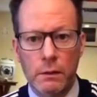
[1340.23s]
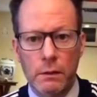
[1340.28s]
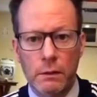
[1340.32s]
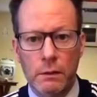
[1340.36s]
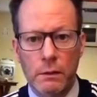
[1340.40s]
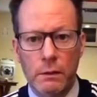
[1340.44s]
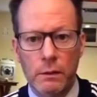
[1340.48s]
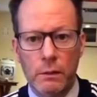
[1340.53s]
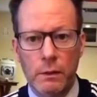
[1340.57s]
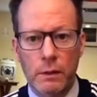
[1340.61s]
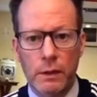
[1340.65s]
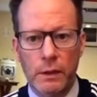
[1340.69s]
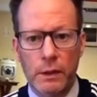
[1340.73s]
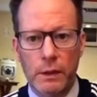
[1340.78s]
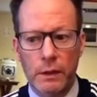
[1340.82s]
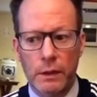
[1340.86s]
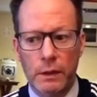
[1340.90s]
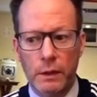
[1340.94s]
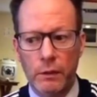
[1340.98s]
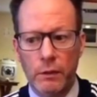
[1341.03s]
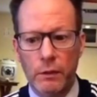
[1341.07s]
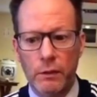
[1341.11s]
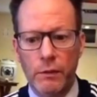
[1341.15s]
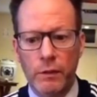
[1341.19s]
you can let
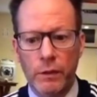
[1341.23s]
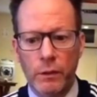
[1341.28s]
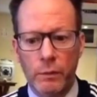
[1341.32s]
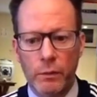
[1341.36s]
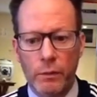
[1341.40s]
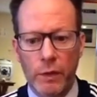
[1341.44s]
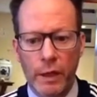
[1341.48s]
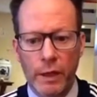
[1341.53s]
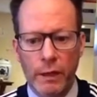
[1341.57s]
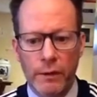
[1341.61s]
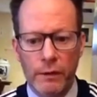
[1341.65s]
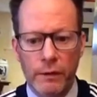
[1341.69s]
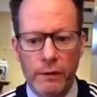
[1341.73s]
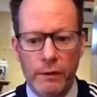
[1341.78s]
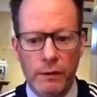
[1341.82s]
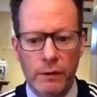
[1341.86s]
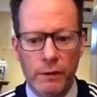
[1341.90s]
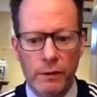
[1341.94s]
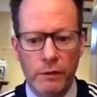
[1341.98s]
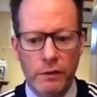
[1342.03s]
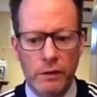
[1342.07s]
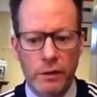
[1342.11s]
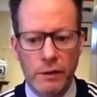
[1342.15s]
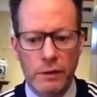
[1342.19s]
go of the breath
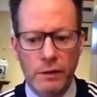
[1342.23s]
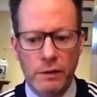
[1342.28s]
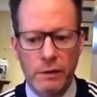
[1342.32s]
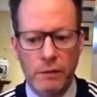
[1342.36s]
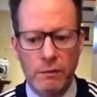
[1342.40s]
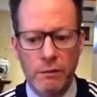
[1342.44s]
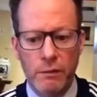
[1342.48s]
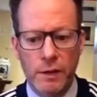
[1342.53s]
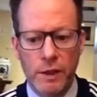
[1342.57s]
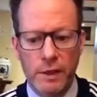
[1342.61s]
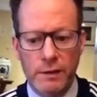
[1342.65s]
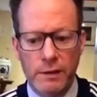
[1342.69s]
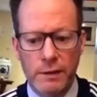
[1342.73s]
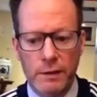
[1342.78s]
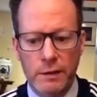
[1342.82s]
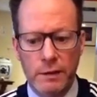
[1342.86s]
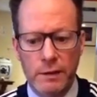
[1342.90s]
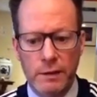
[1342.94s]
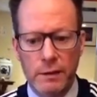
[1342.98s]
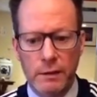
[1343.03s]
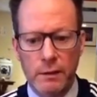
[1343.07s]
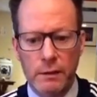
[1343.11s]
and just rest easy.